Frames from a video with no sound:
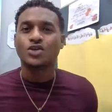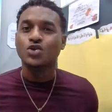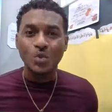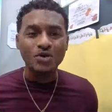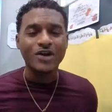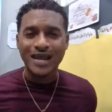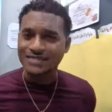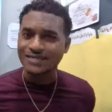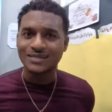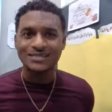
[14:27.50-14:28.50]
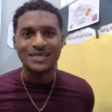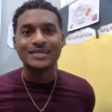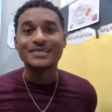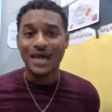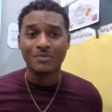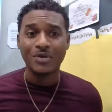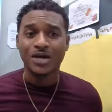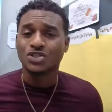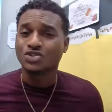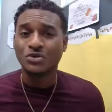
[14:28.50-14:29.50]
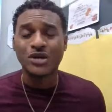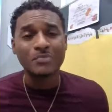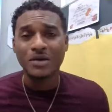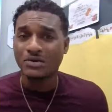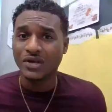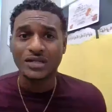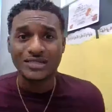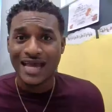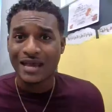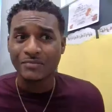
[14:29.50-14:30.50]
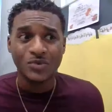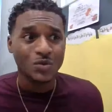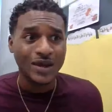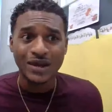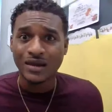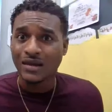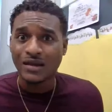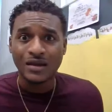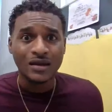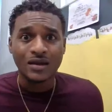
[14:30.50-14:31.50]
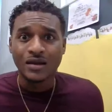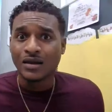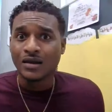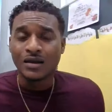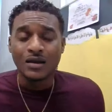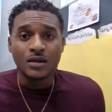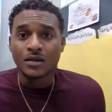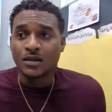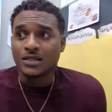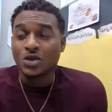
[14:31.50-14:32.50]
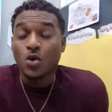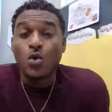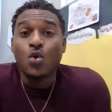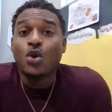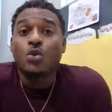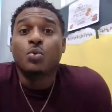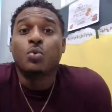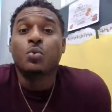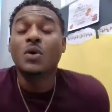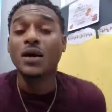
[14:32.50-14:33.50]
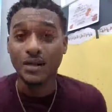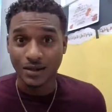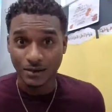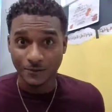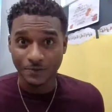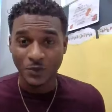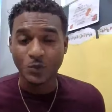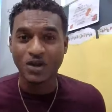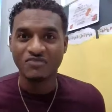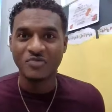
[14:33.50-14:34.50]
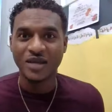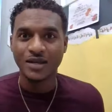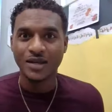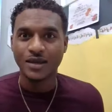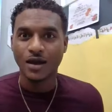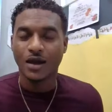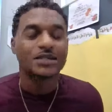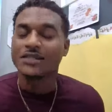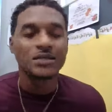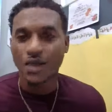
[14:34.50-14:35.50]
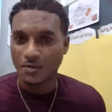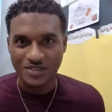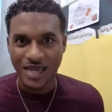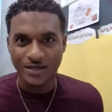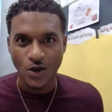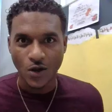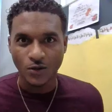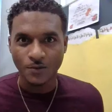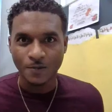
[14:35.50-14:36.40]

you were writing this exam during a period in time where the whole world would have been turned upside down.